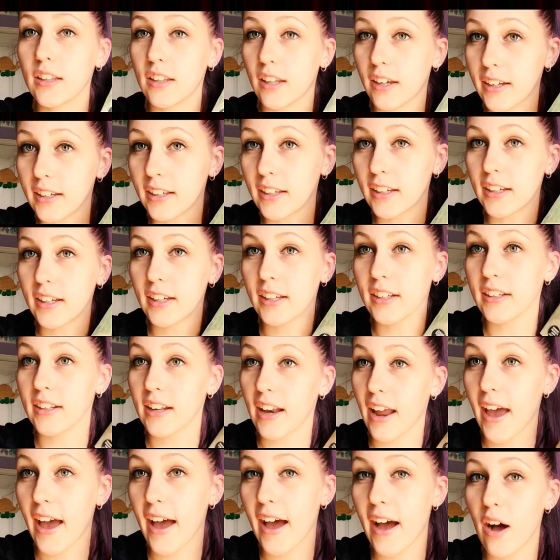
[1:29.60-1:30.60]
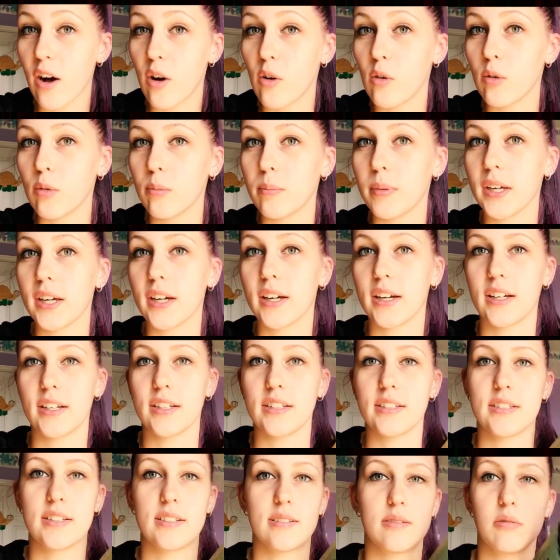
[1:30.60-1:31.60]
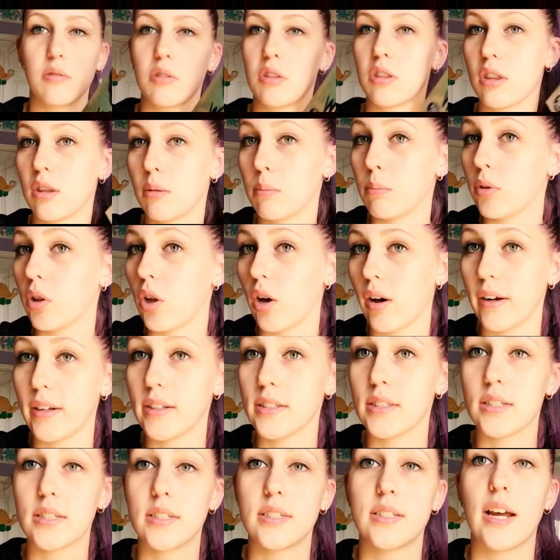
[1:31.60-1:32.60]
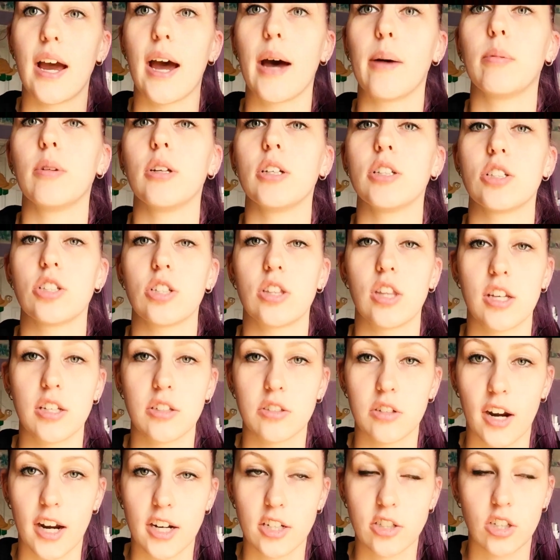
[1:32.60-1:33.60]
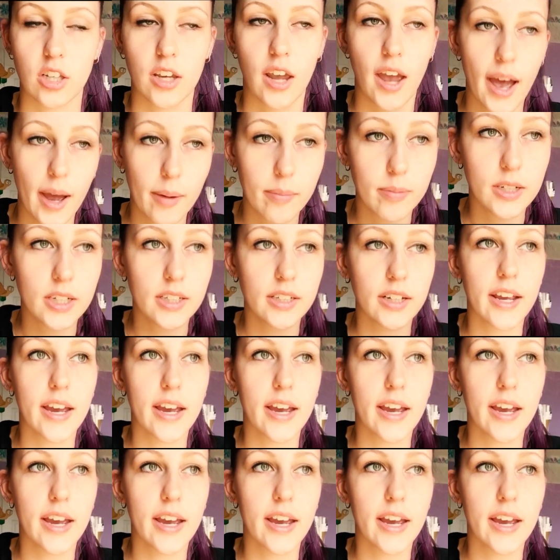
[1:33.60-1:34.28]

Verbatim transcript: liking it now because the plot is established, things are actually happening